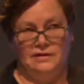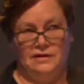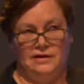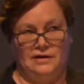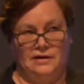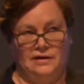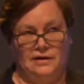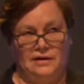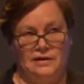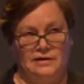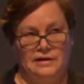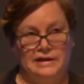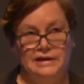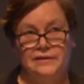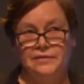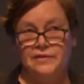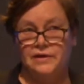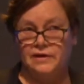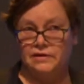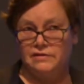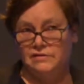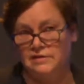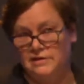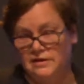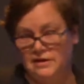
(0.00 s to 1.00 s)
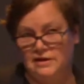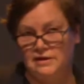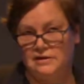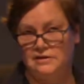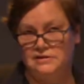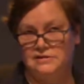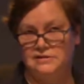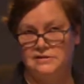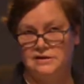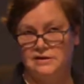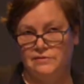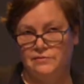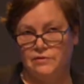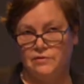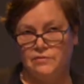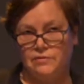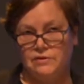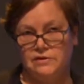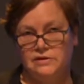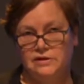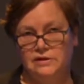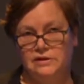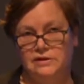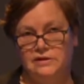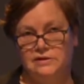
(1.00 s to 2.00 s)
uh, in their case, they were
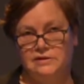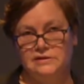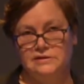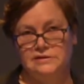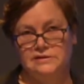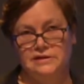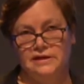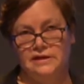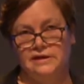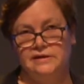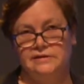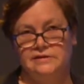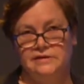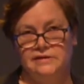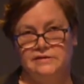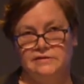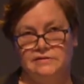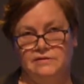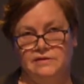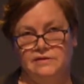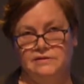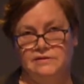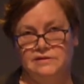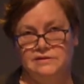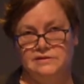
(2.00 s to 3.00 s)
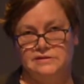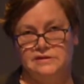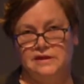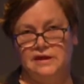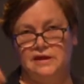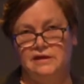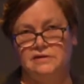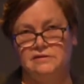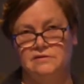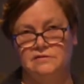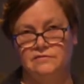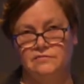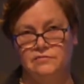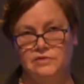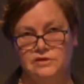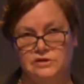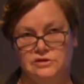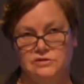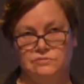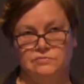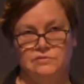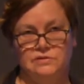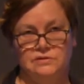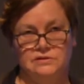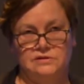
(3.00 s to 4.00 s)
working in a site that the scale of
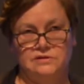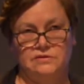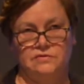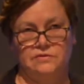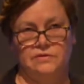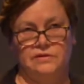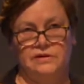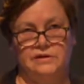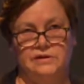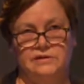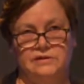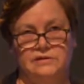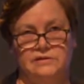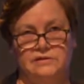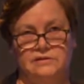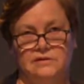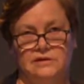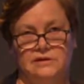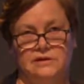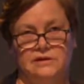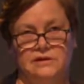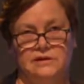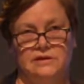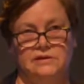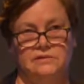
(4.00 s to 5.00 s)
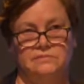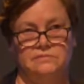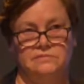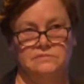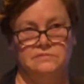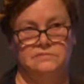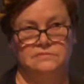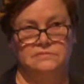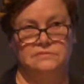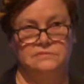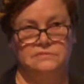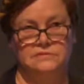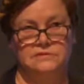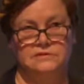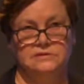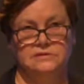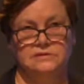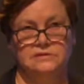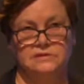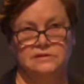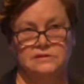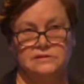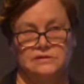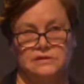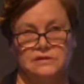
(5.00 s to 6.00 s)
which was quite um,
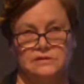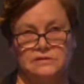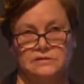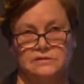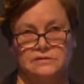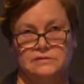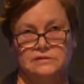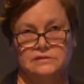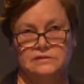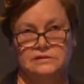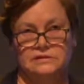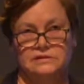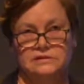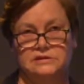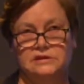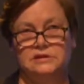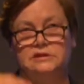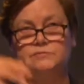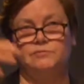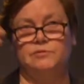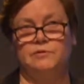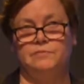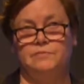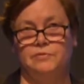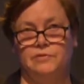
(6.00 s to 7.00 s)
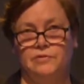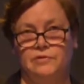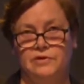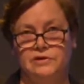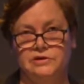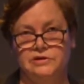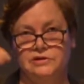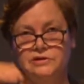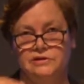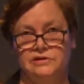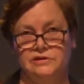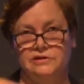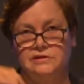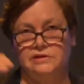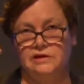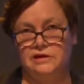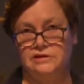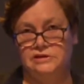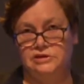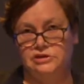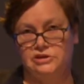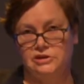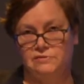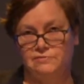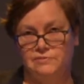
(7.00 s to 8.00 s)
uh, disproportionate, a
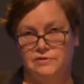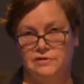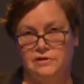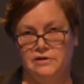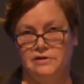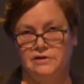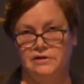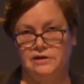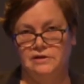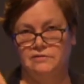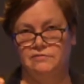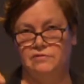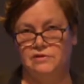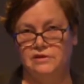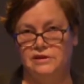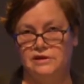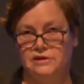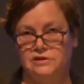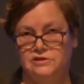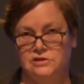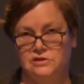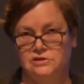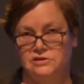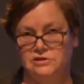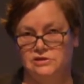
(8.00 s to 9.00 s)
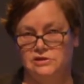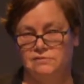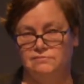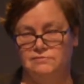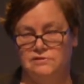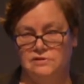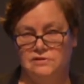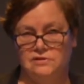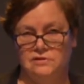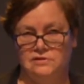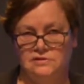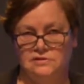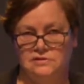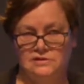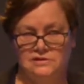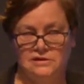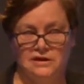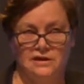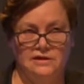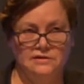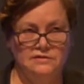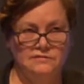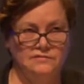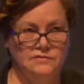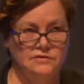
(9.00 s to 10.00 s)
shipyard in relationship to the
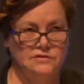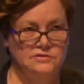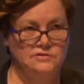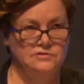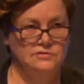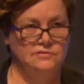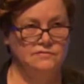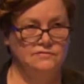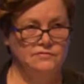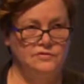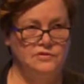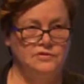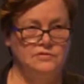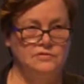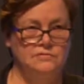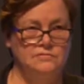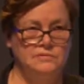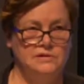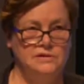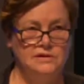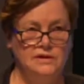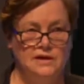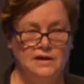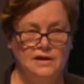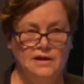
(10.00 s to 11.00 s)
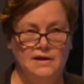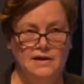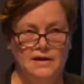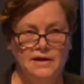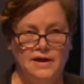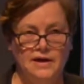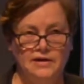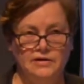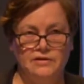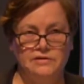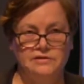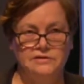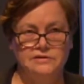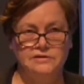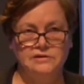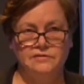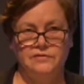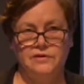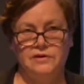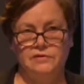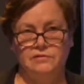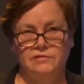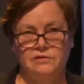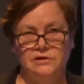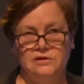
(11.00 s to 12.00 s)
scale of the sort of human. And also
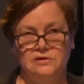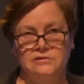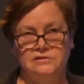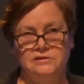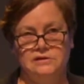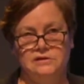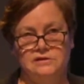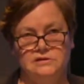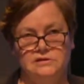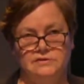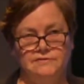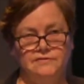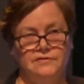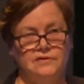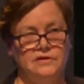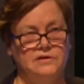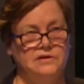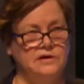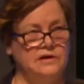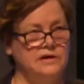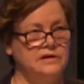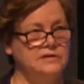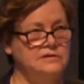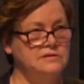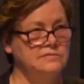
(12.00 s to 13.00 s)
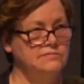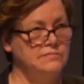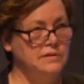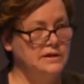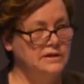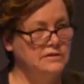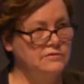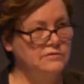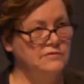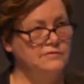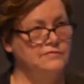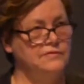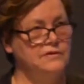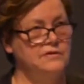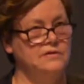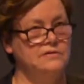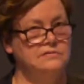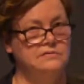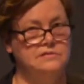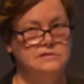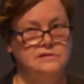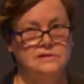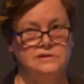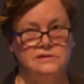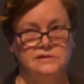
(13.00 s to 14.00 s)
they were using different kinds of
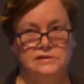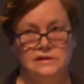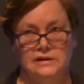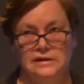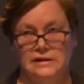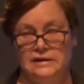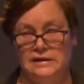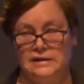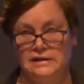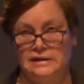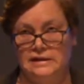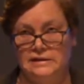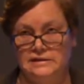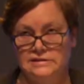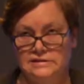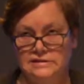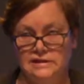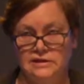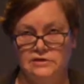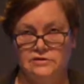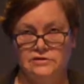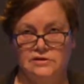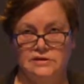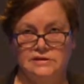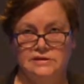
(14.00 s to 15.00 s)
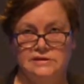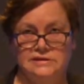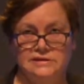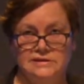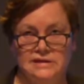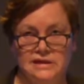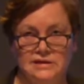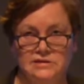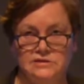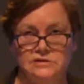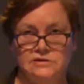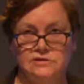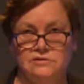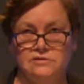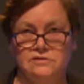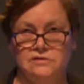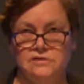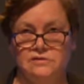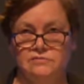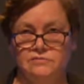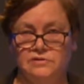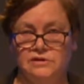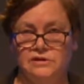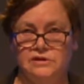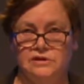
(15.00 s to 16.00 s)
microphones and et cetera, and sensors
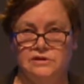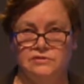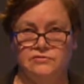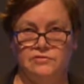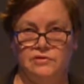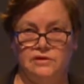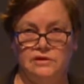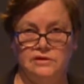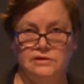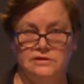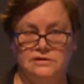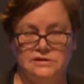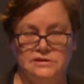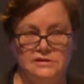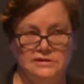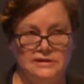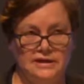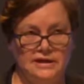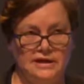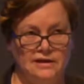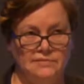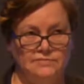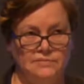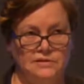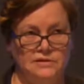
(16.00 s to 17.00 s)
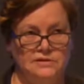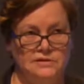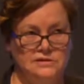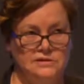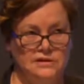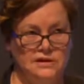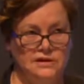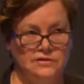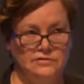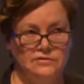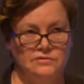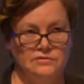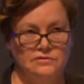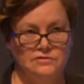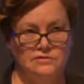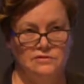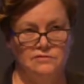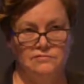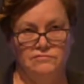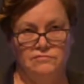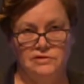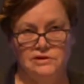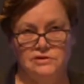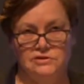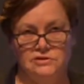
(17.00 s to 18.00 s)
and really trying to tap into other sort
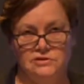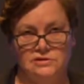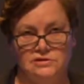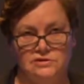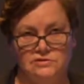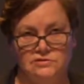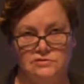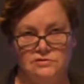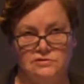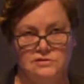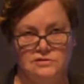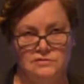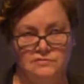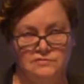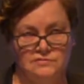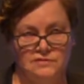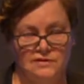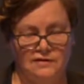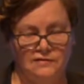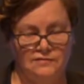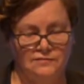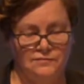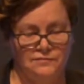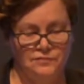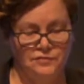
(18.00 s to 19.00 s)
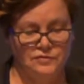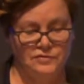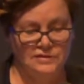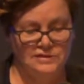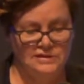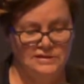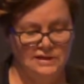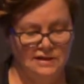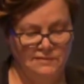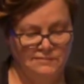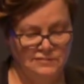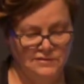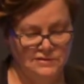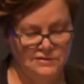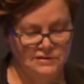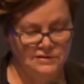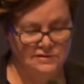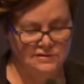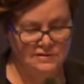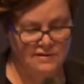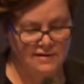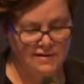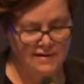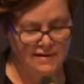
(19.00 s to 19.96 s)
of registers of, of perception.